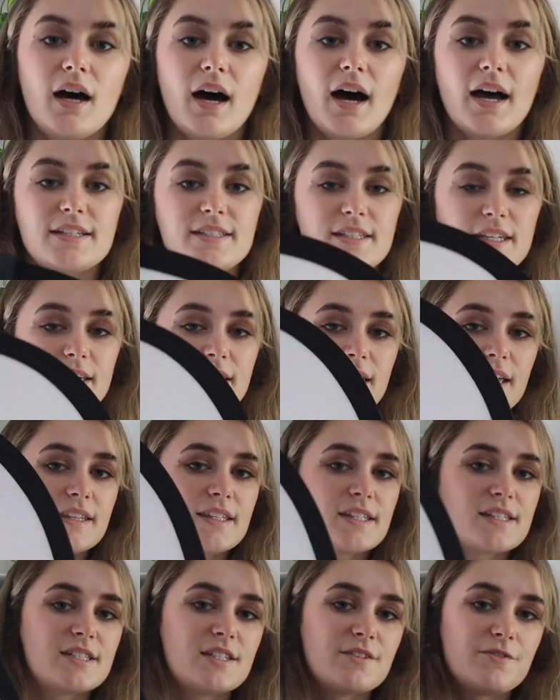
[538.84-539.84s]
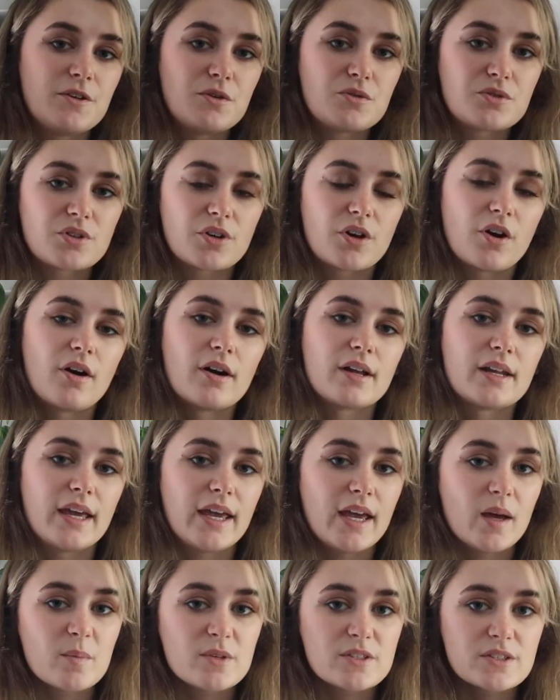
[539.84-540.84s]
I did get this diffuser on
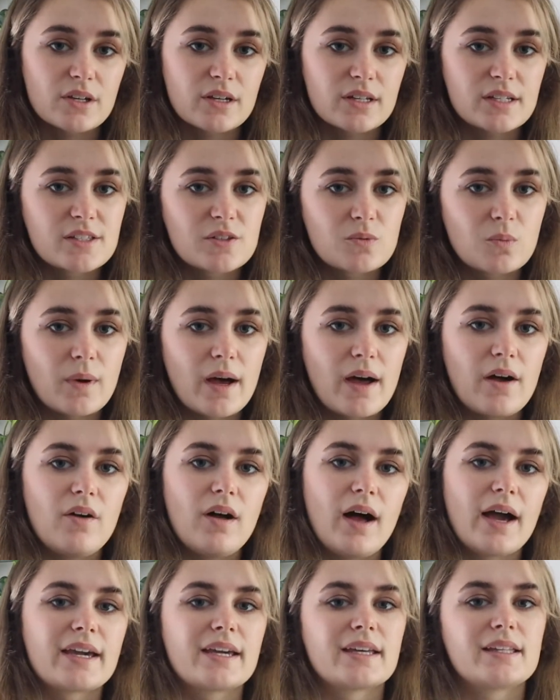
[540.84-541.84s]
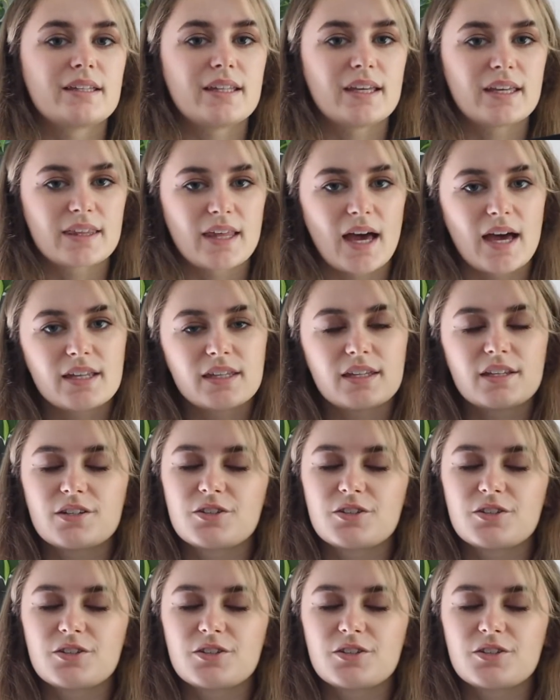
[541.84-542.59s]
Amazon as well. I can link that in the